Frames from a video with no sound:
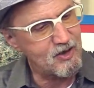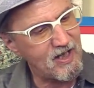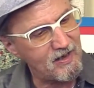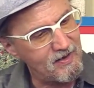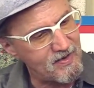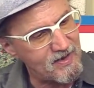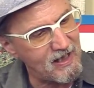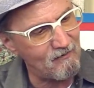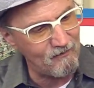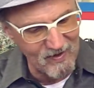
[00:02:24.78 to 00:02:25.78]
check disk
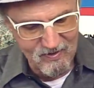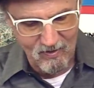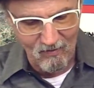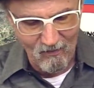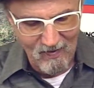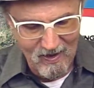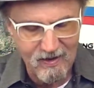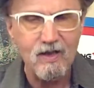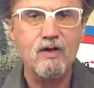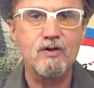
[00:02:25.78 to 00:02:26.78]
can fix all that,
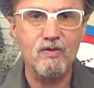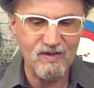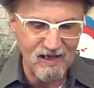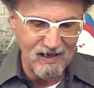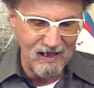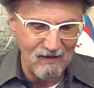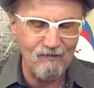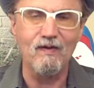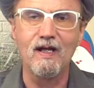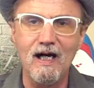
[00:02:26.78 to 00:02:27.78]
so that I
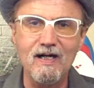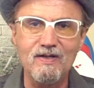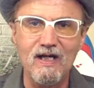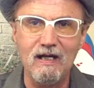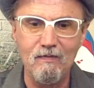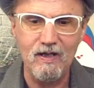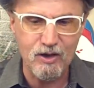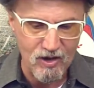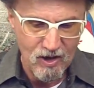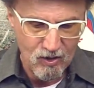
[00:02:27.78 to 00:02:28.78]
have a nice
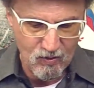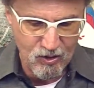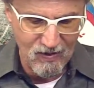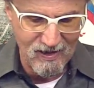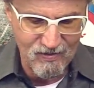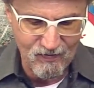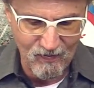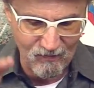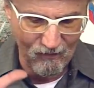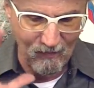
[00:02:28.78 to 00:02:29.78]
image to
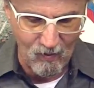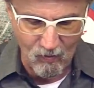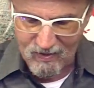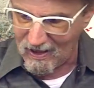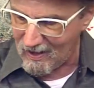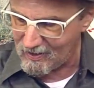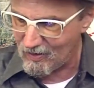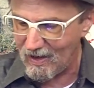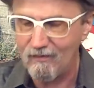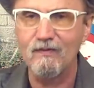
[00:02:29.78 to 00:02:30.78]
transfer from old hard
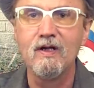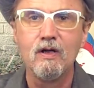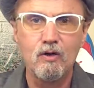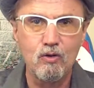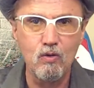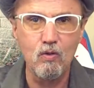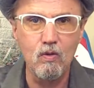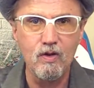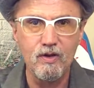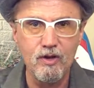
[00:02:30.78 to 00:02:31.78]
drive
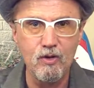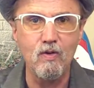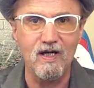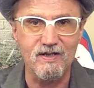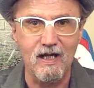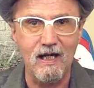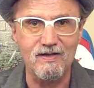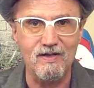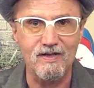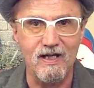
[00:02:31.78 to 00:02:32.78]
to new
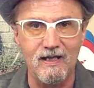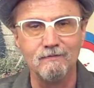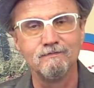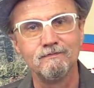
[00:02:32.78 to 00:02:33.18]
SSD.